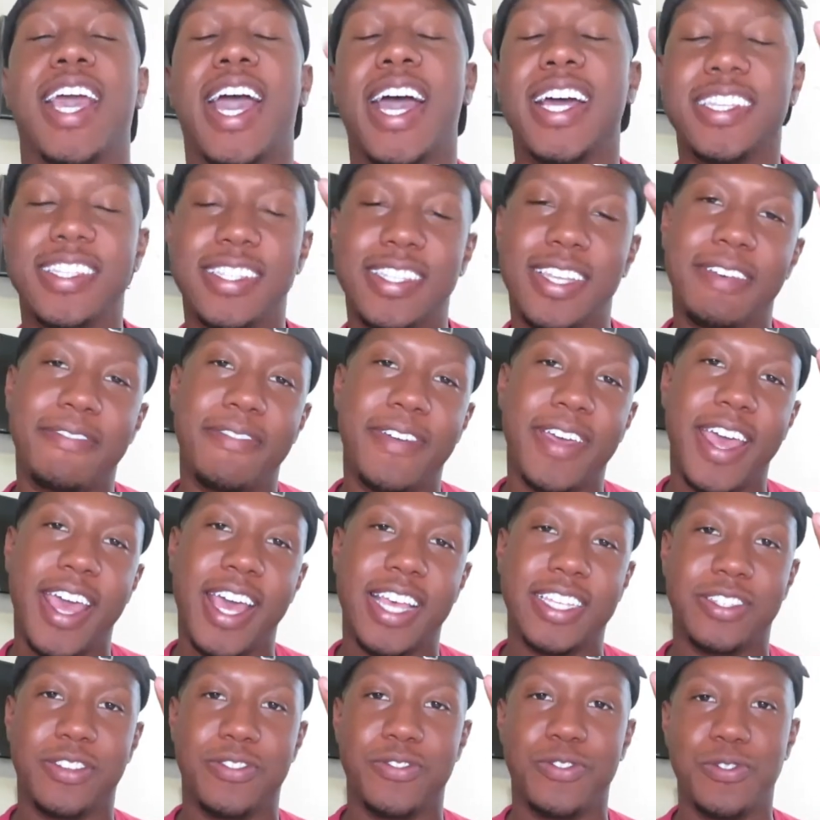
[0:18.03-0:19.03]

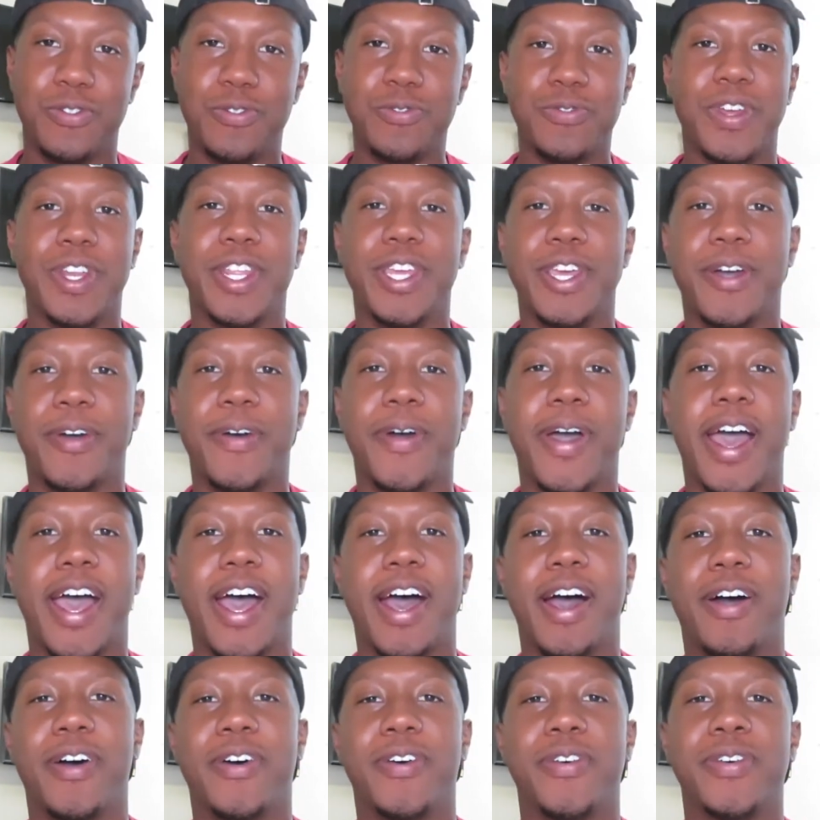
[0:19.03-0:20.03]
GOT7 has a new video
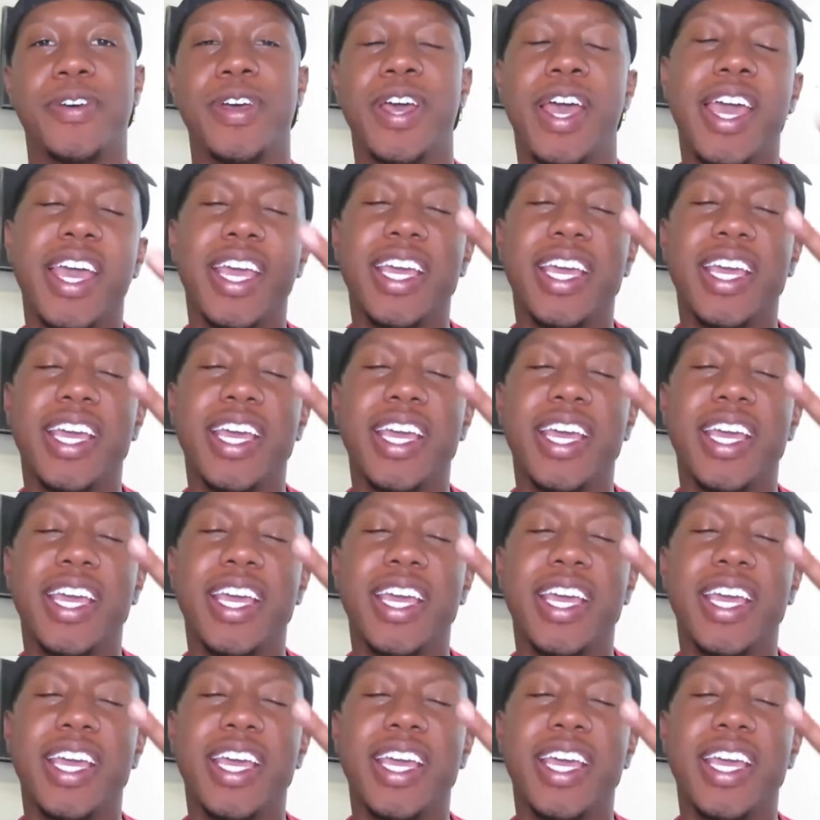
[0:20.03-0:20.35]
out.